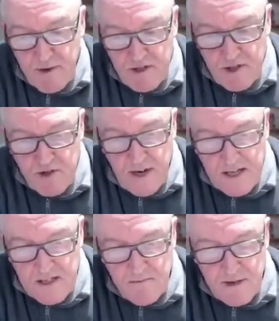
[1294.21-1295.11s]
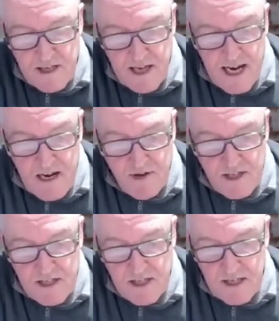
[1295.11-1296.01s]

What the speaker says: buses, trains and busy areas.